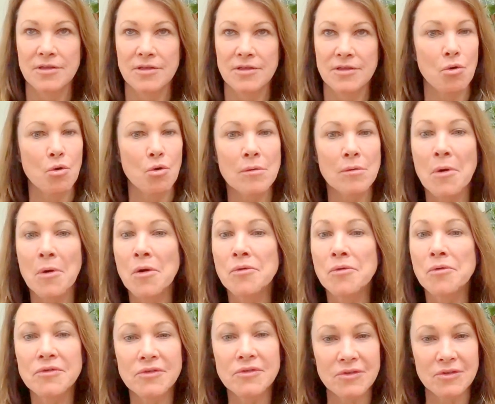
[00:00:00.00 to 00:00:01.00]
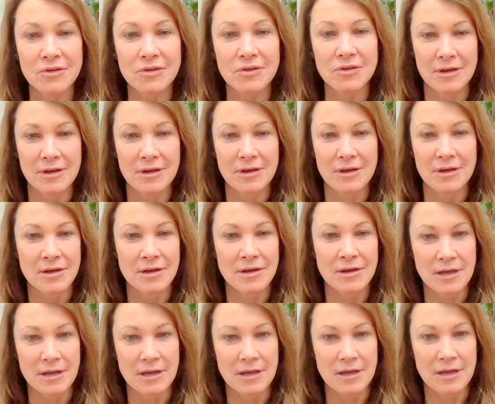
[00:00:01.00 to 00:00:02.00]
their hormones,
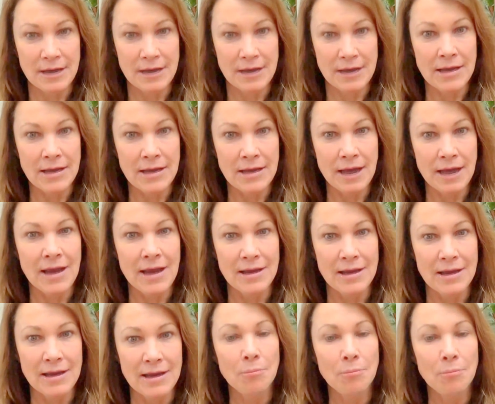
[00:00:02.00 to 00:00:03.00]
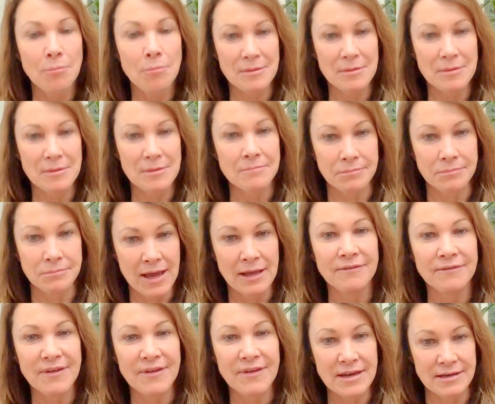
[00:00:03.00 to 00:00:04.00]
and I help them
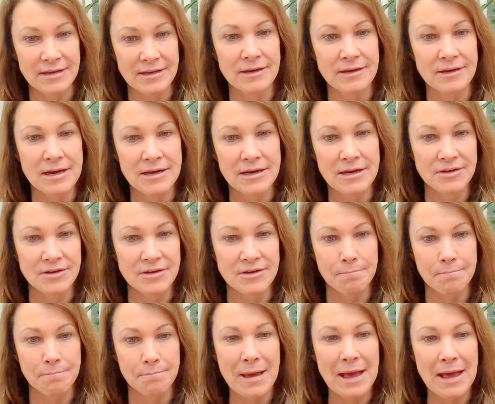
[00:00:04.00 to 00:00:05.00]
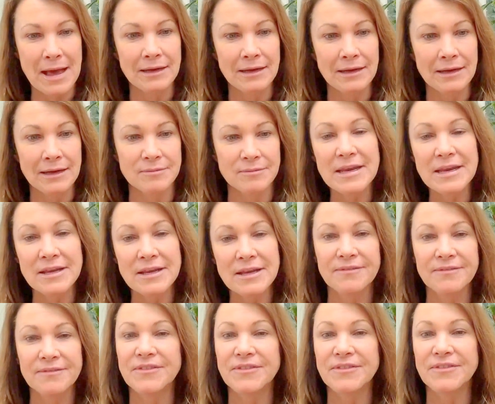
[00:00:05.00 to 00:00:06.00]
elevate and to balance as many as
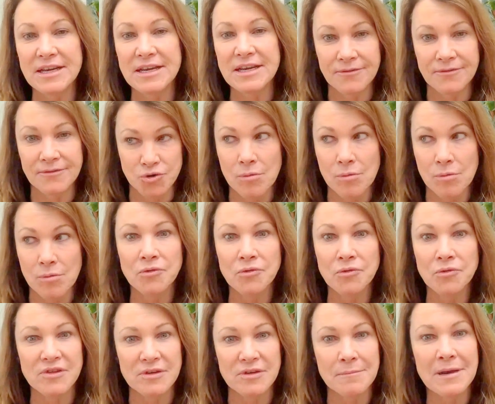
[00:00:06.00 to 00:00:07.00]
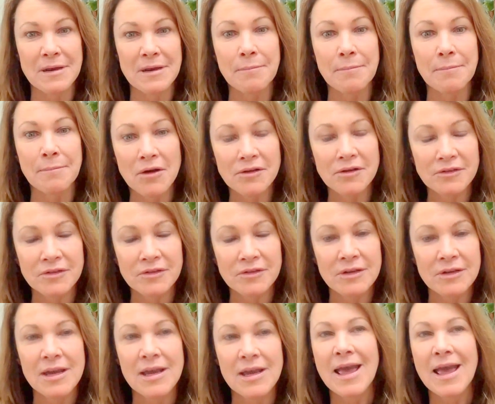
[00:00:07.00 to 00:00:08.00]
15 different hormones in menopause,